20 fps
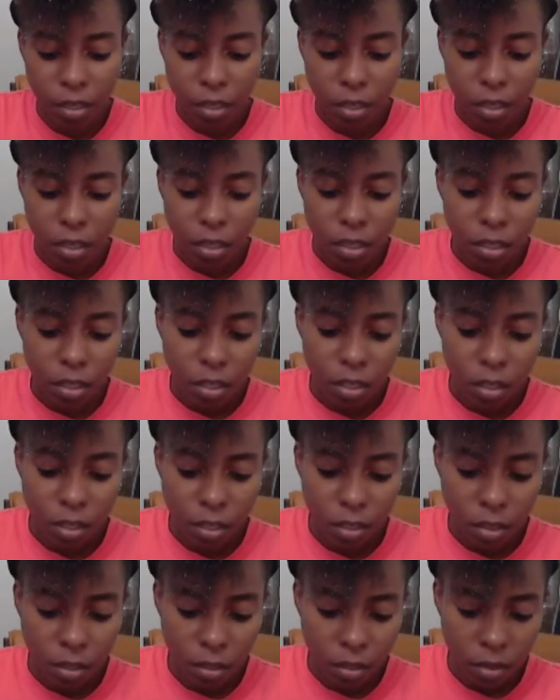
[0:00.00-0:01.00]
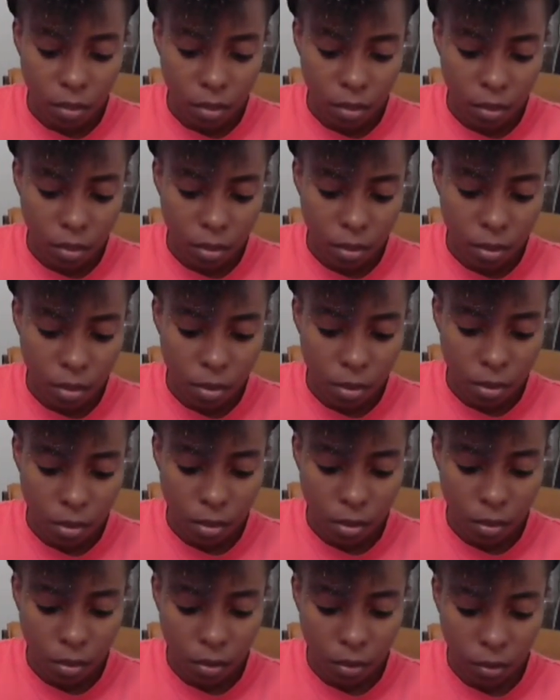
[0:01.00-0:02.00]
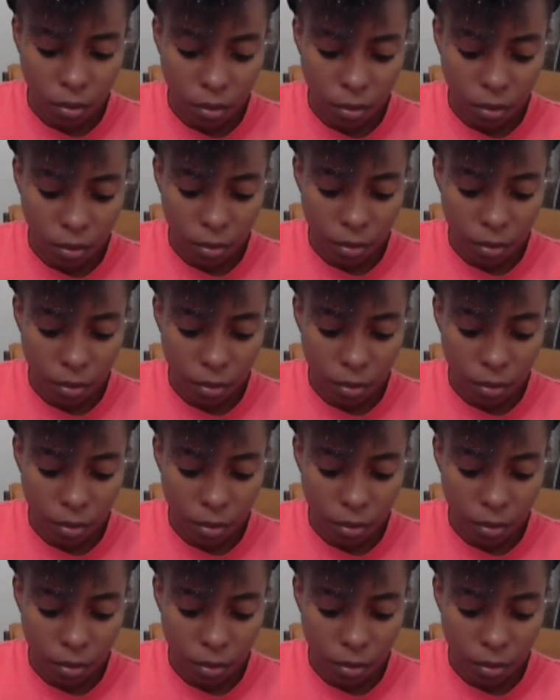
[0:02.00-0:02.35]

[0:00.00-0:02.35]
[no speech]